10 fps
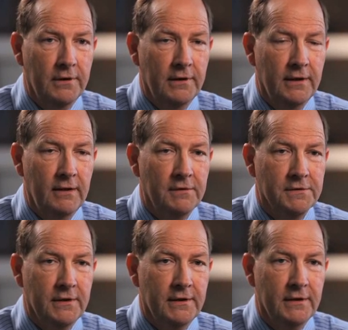there
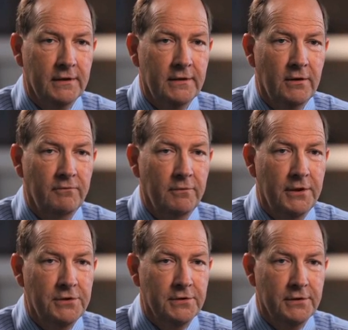is a
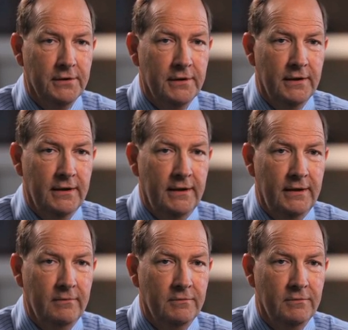confirmation that the